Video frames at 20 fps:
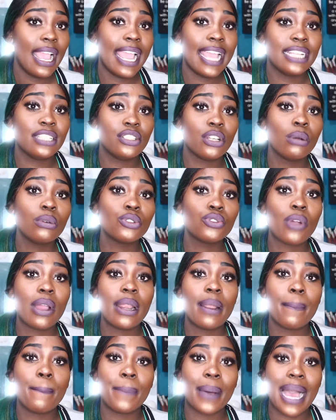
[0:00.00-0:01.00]
And don't
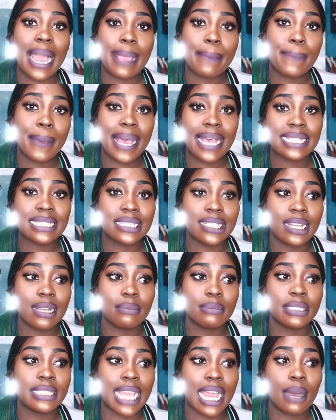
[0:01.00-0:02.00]
try to bypass
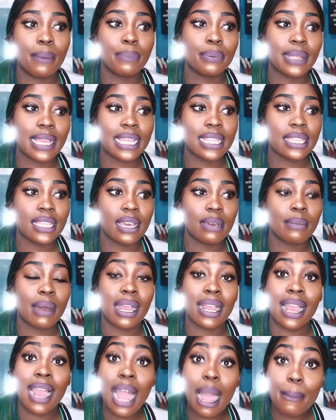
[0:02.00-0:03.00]
them, downplay them,
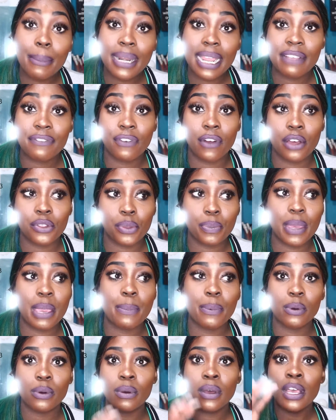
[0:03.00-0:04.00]
accommodate for other
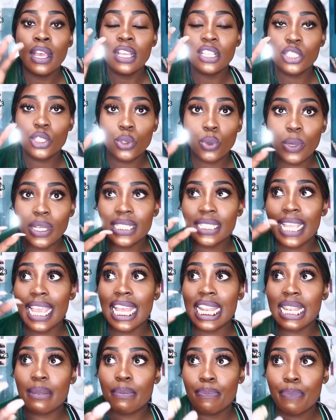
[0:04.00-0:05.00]
people, twist
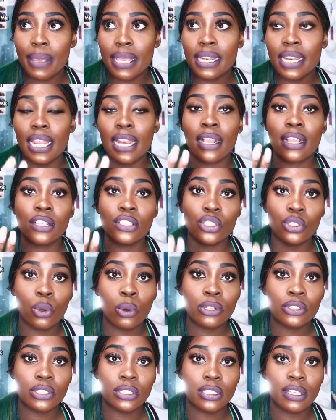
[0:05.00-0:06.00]
and bend and
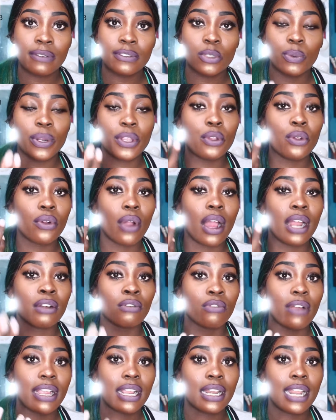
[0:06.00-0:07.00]
contort yourself to where you're
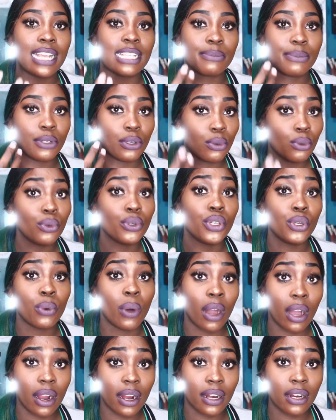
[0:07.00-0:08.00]
unrecognizable to who you
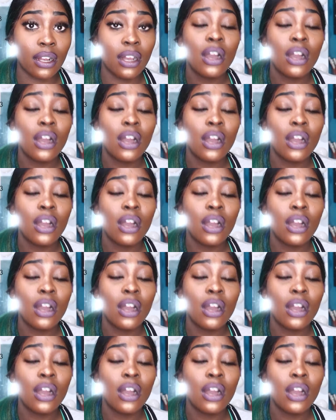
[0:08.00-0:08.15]
are.